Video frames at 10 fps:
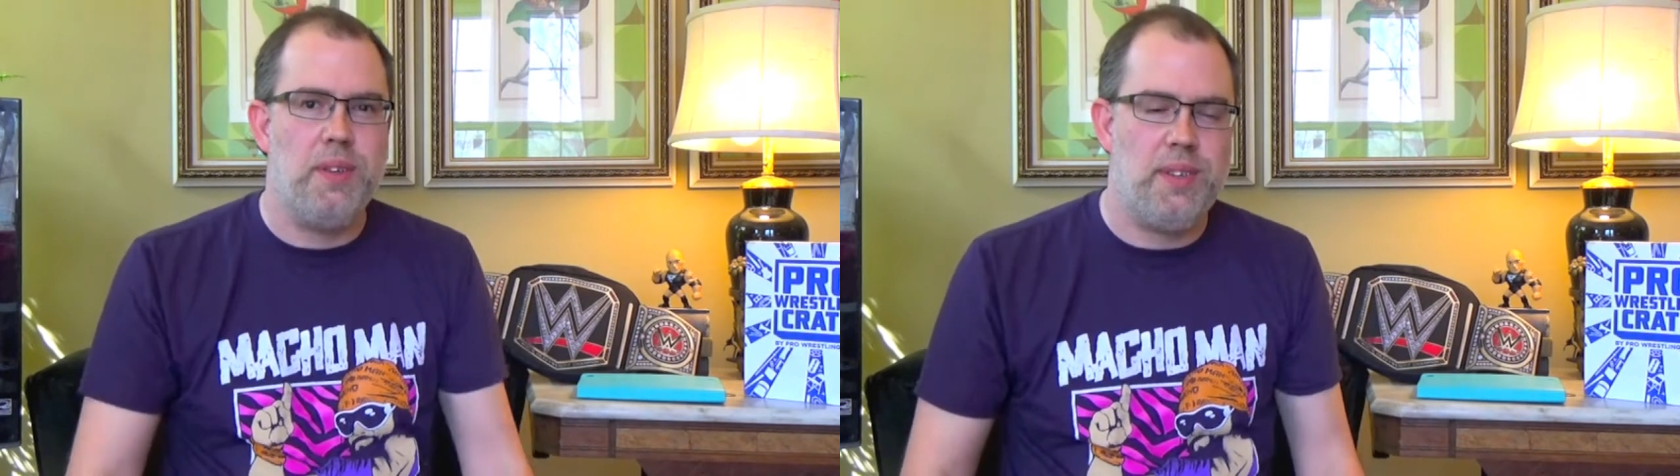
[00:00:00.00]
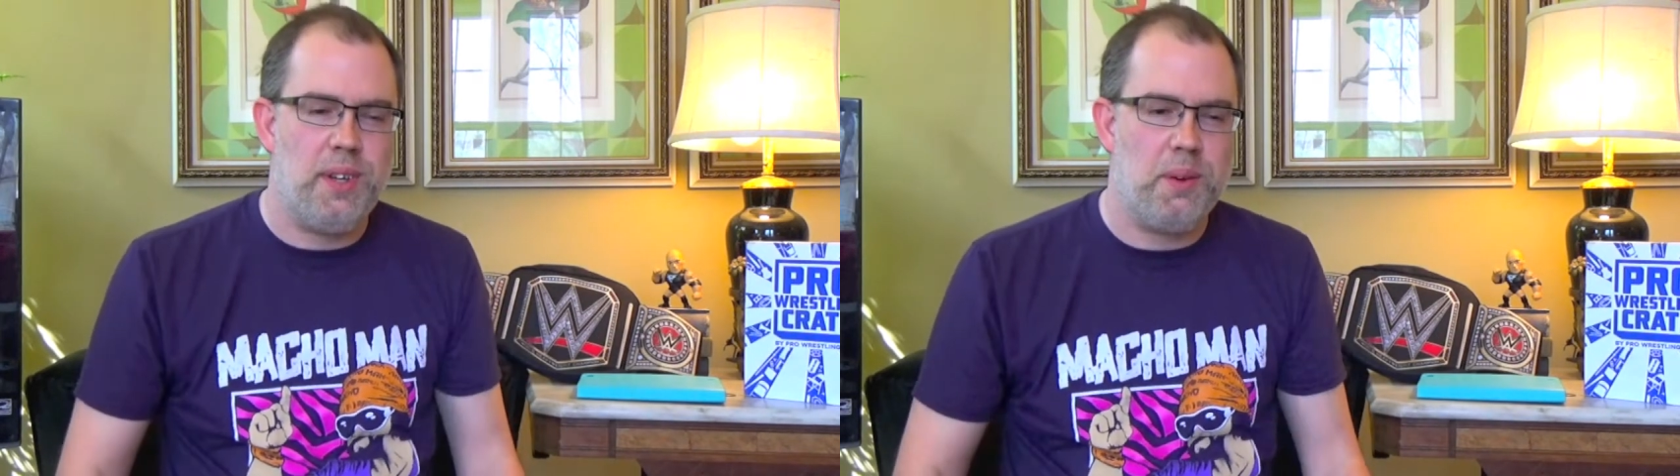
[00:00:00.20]

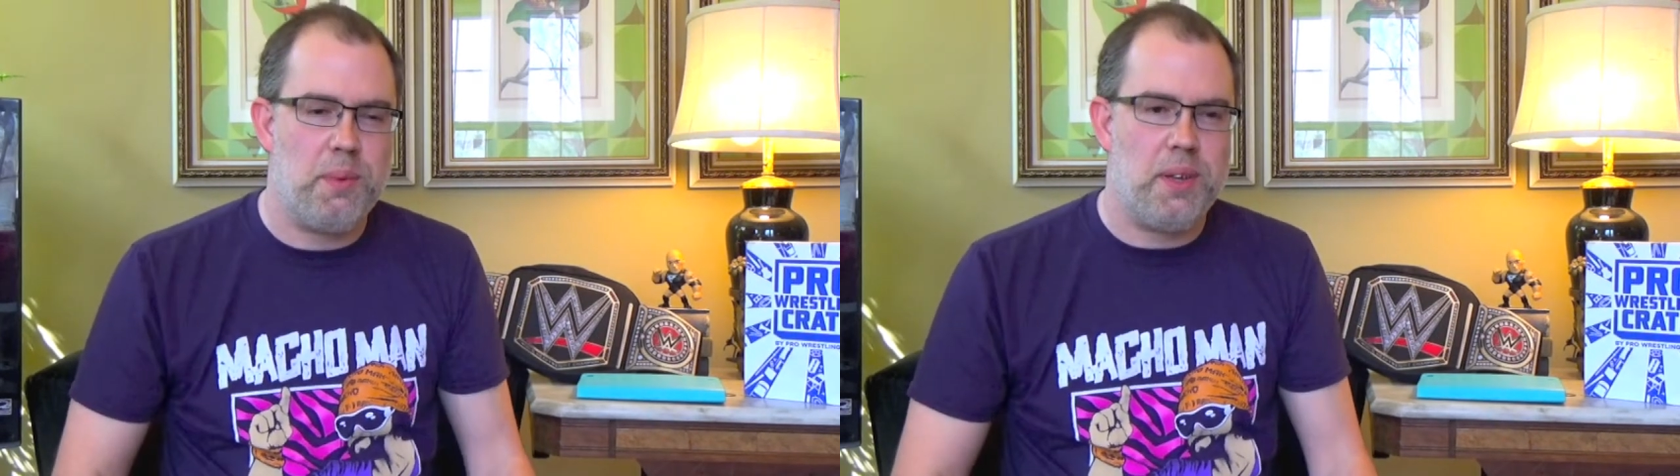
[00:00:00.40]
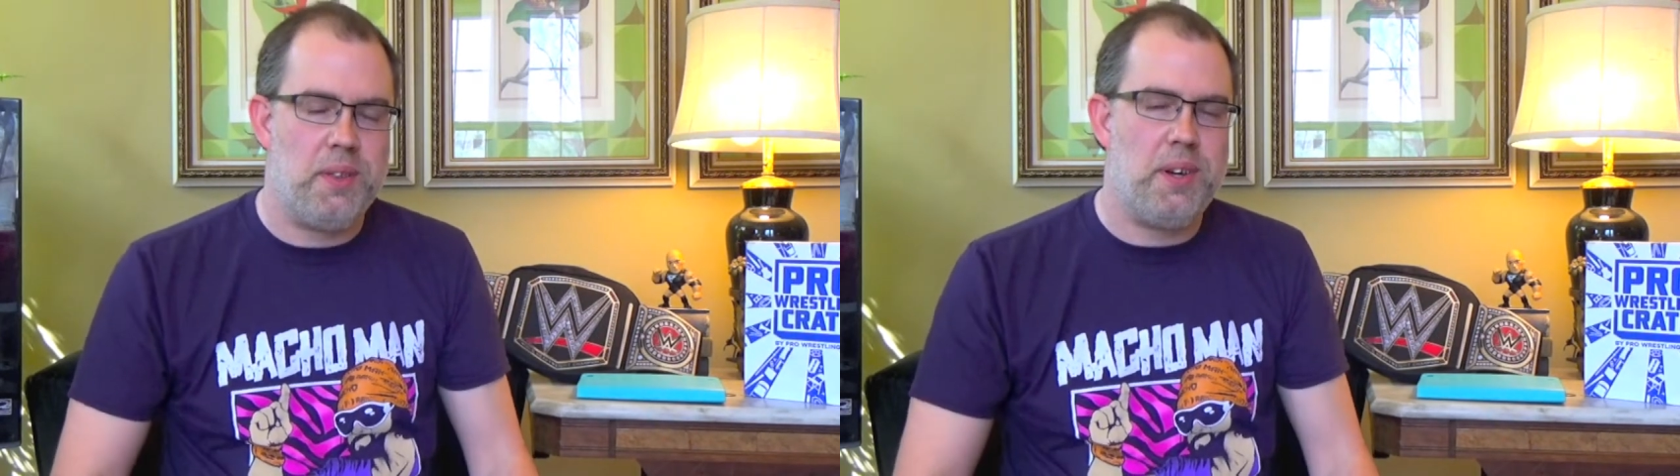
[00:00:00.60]
to hear
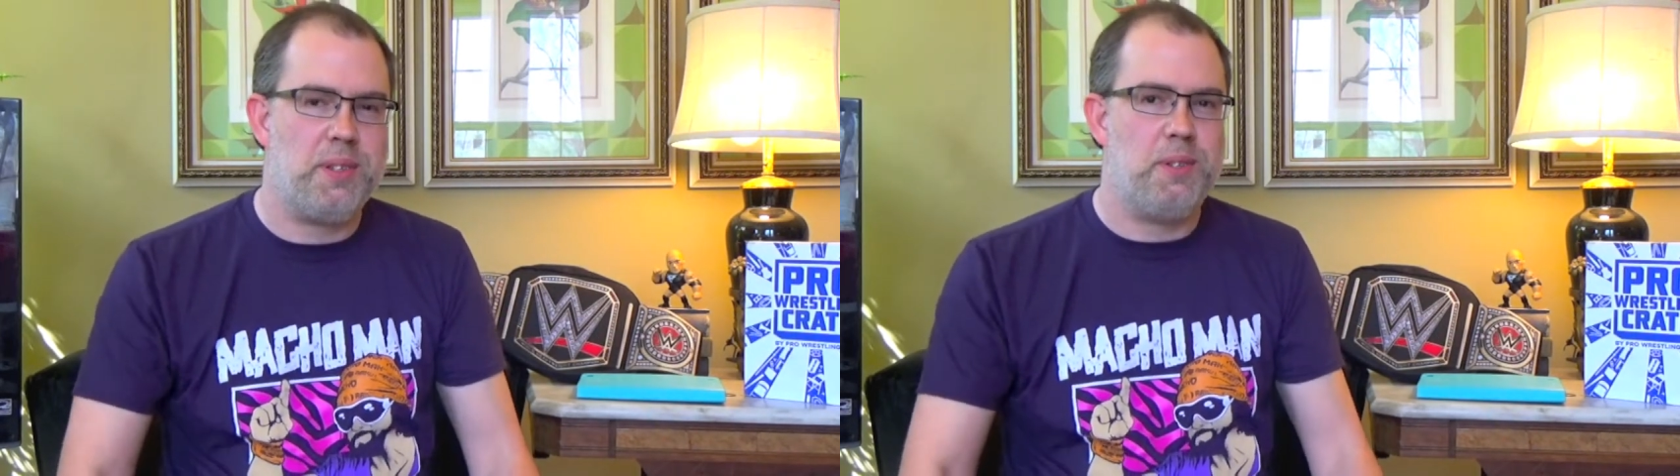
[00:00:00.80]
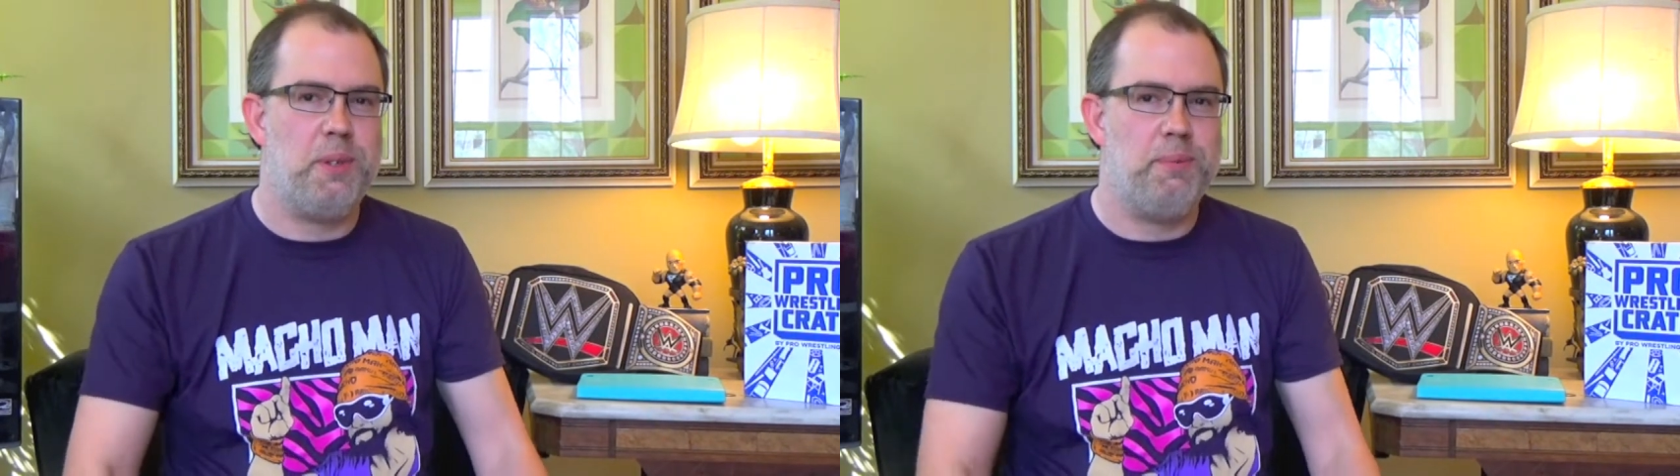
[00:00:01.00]
my
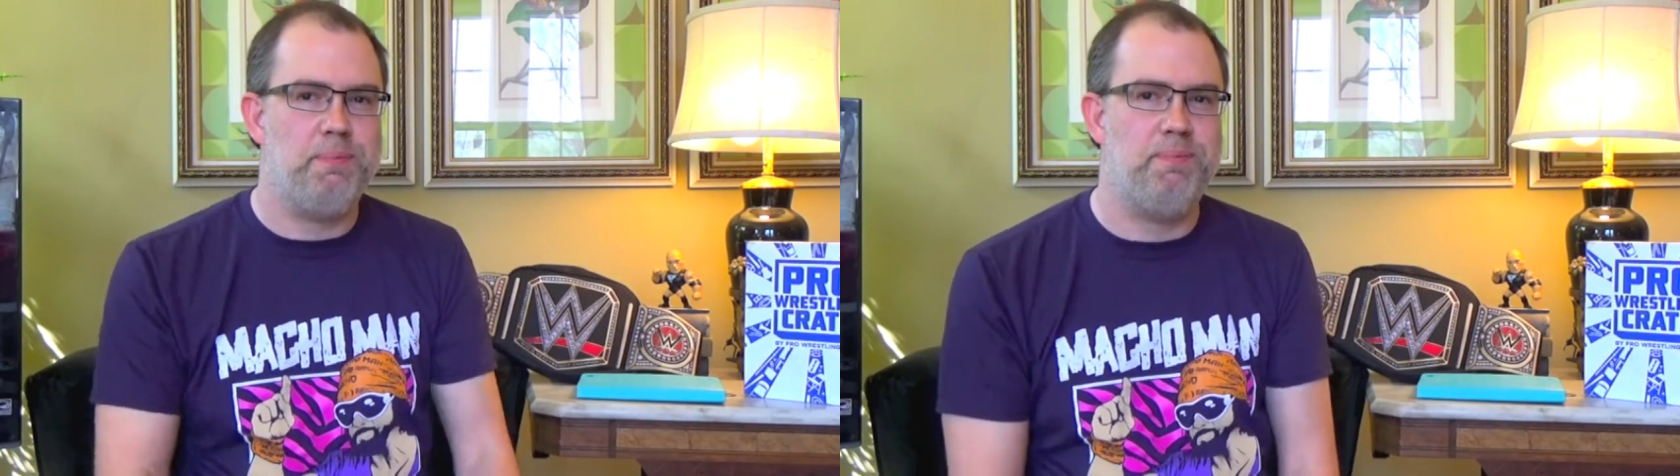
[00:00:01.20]
thoughts.